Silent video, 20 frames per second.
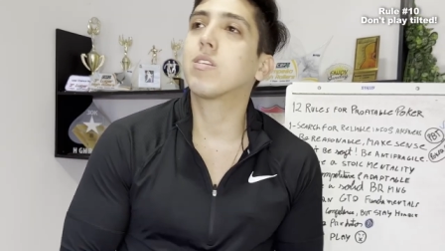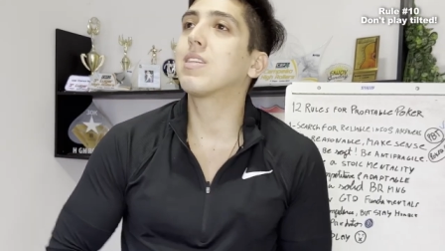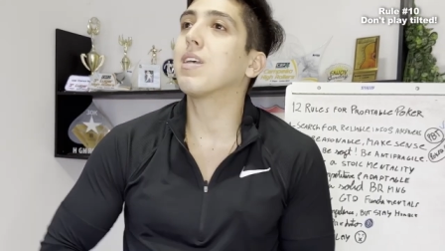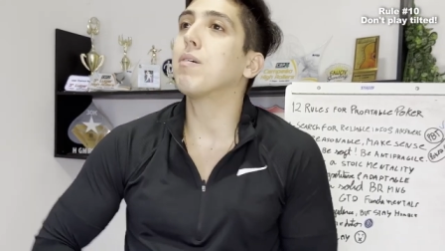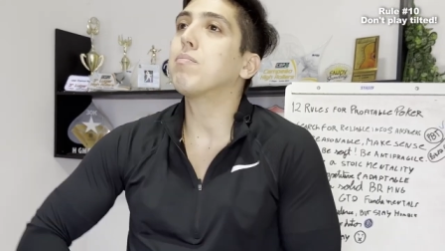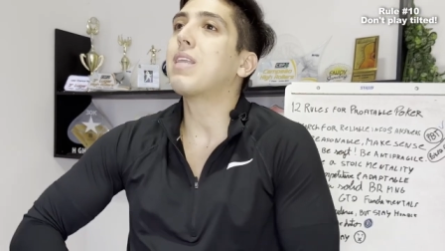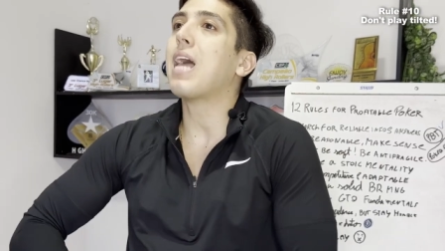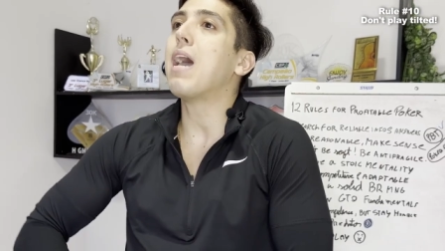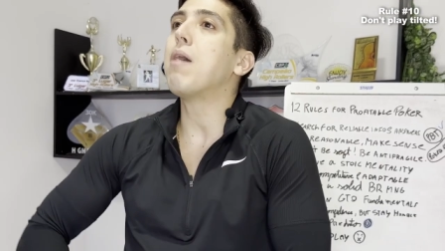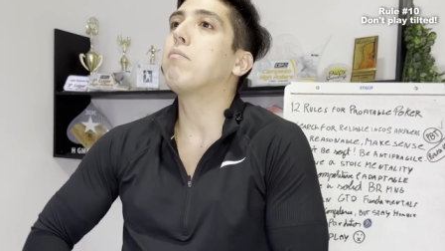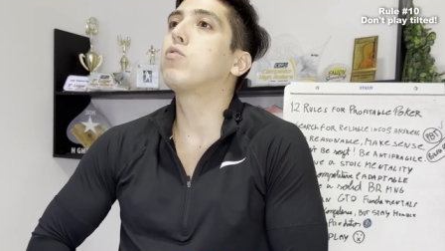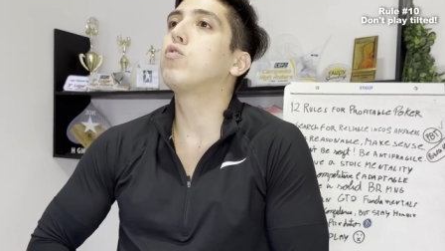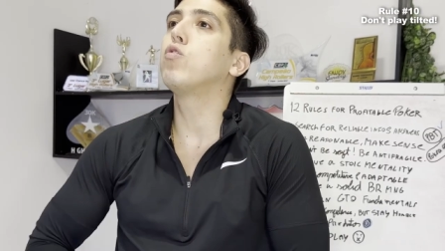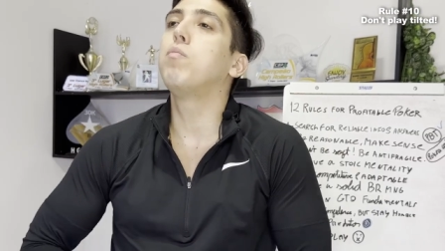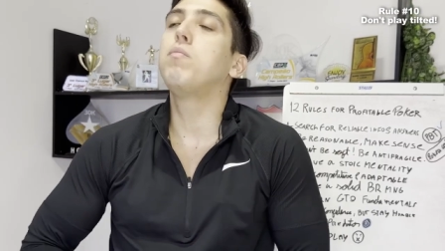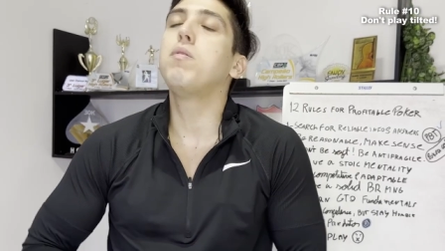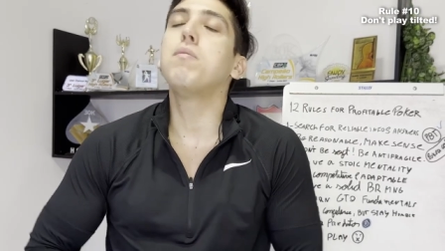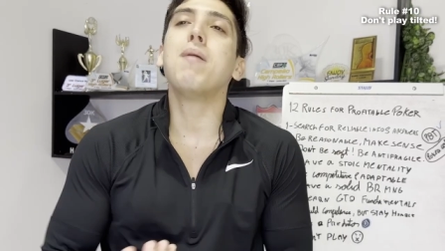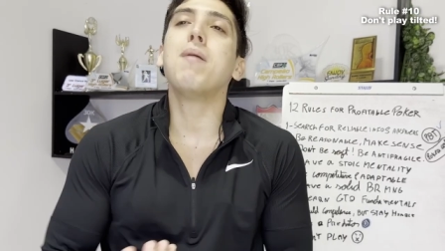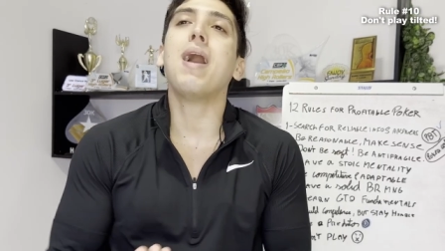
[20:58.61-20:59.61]
Sometimes
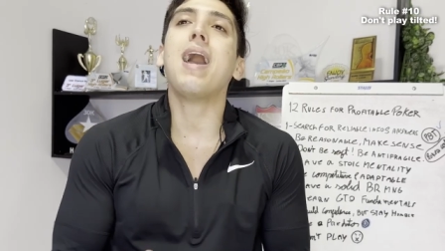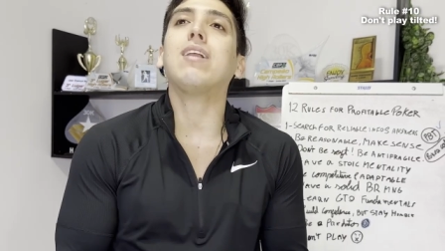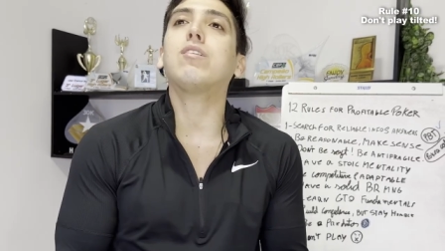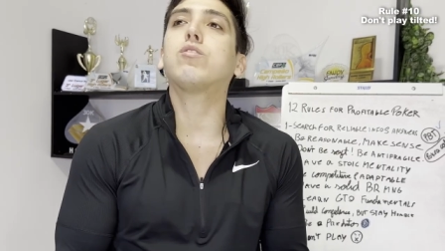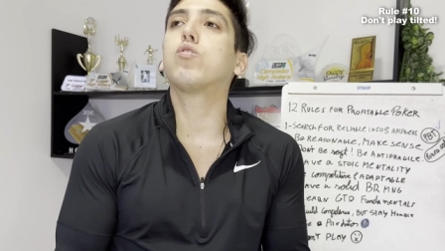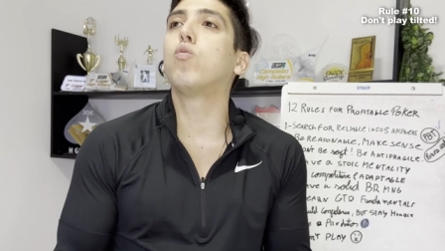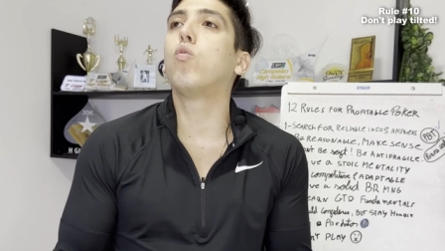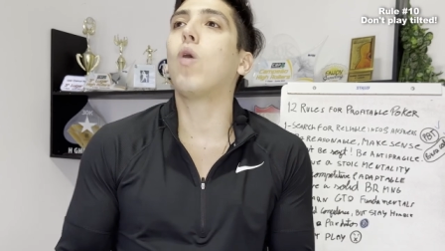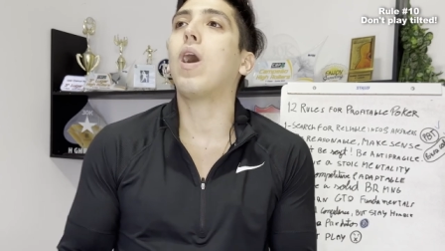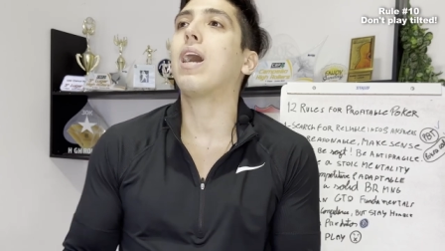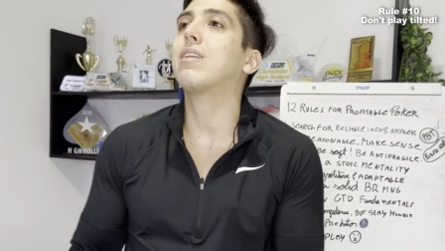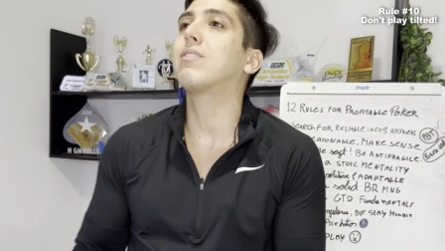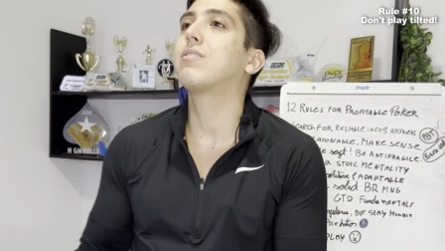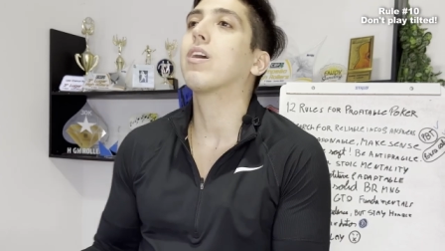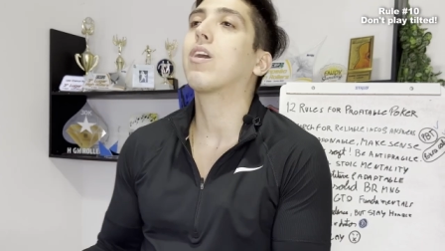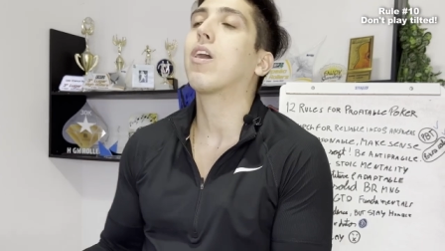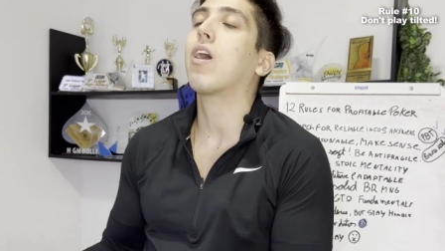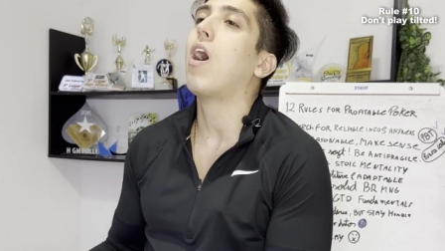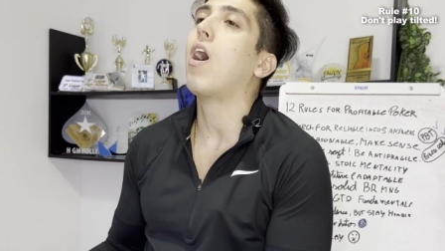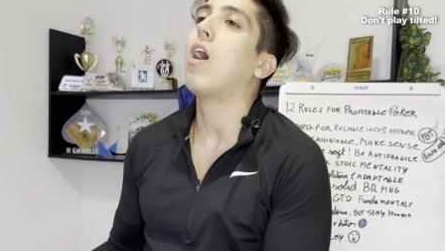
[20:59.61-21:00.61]
you'll be mad to what
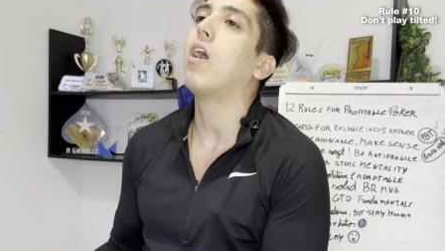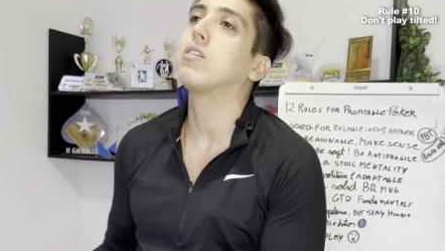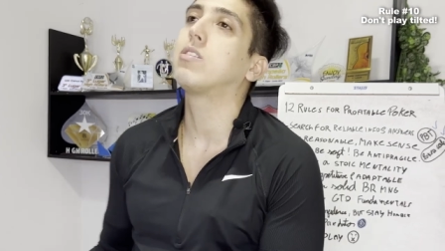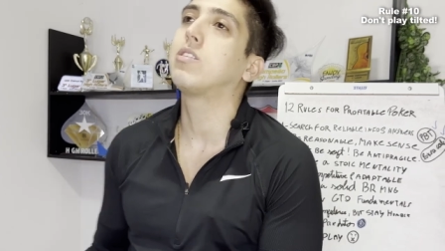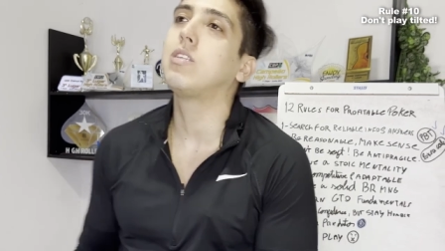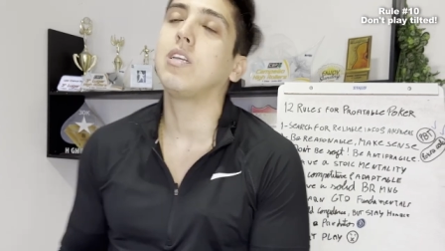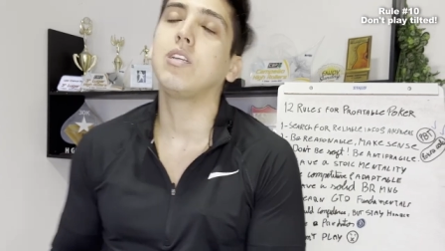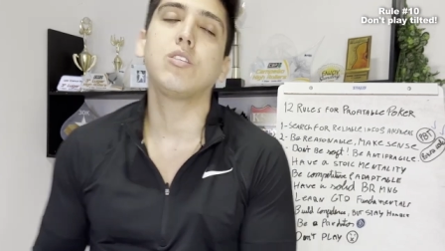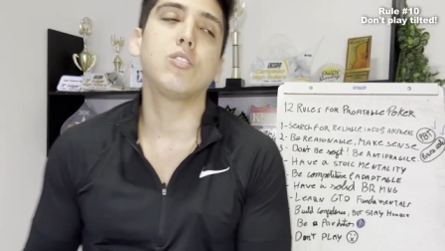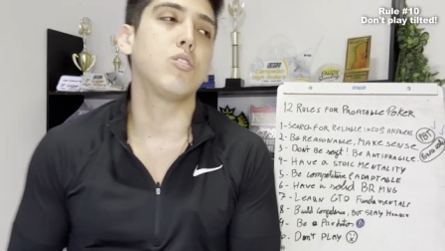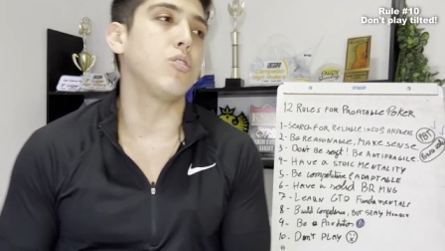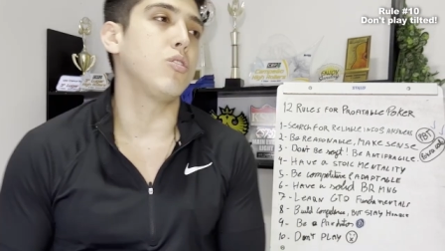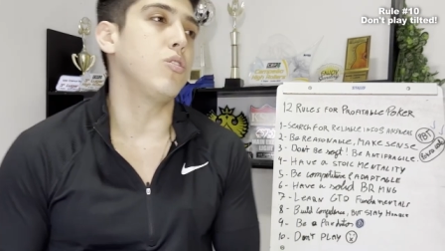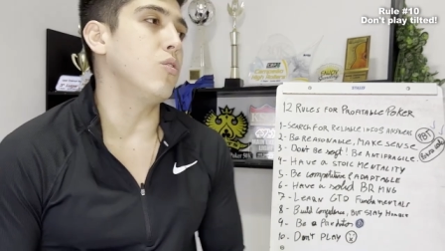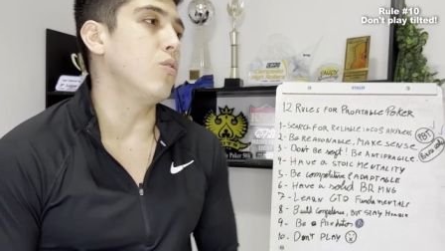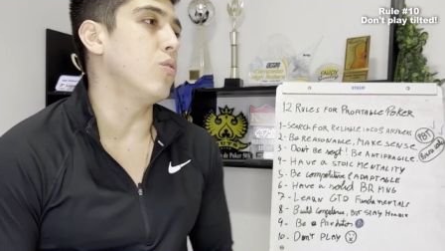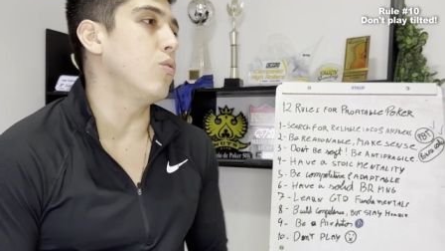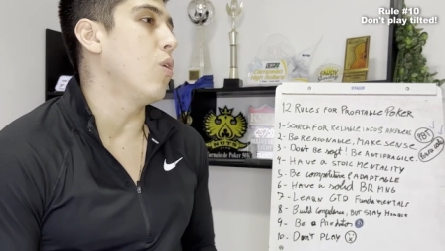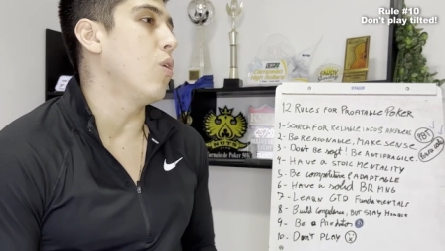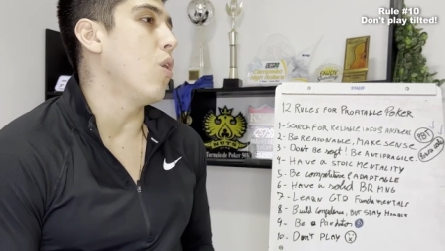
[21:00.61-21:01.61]
the cards did to
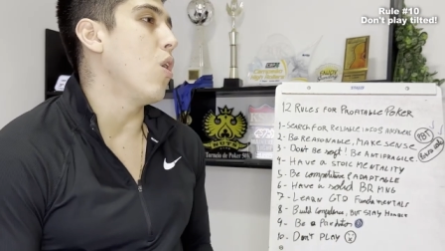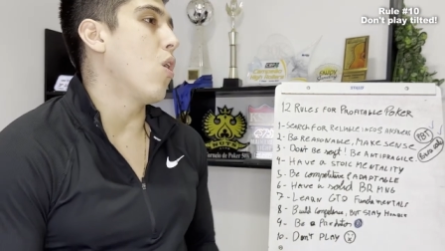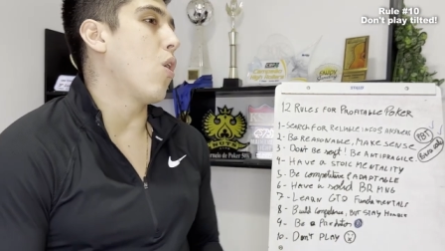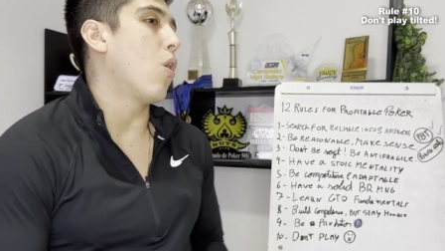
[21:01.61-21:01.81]
you